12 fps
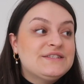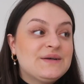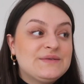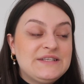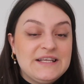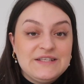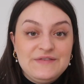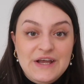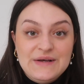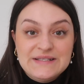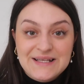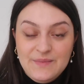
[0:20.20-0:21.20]
So today's video
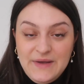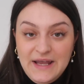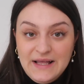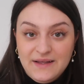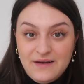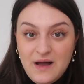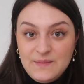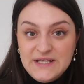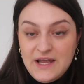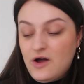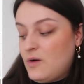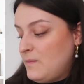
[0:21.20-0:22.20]
is going to be a little
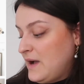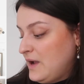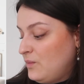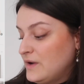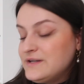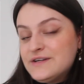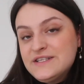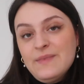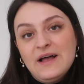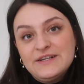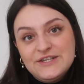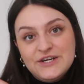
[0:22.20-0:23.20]
update on my
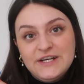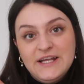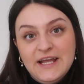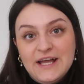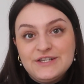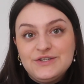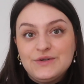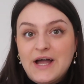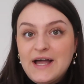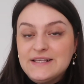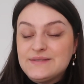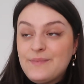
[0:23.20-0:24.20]
Wondersmile journey. As you
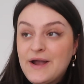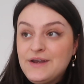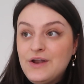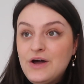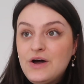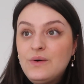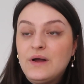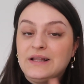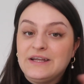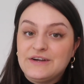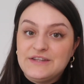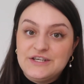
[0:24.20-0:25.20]
guys might know,
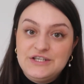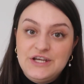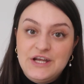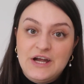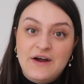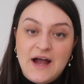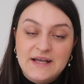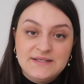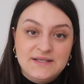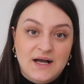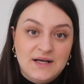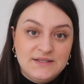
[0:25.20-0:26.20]
earlier this year I
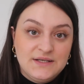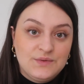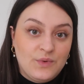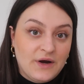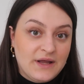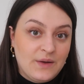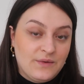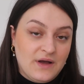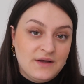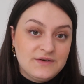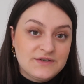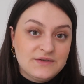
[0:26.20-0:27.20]
started working with
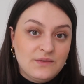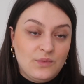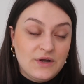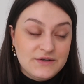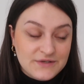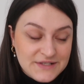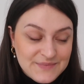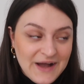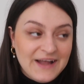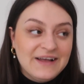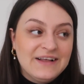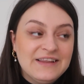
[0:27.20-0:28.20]

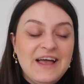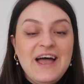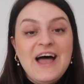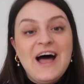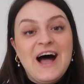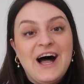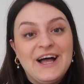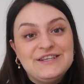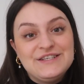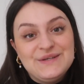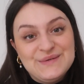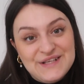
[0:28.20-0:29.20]
Wondersmile and
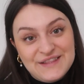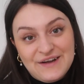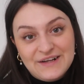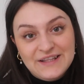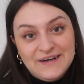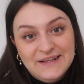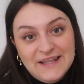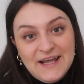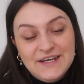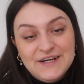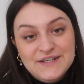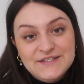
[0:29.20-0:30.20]
using their clear
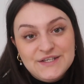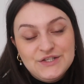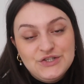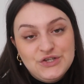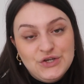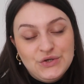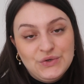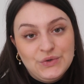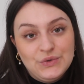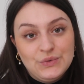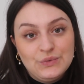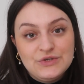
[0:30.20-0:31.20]
aligners
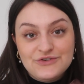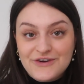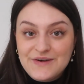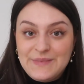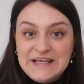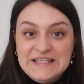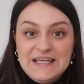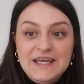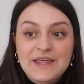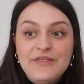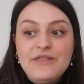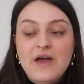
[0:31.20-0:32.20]
to straighten my
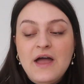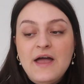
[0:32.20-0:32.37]
teeth.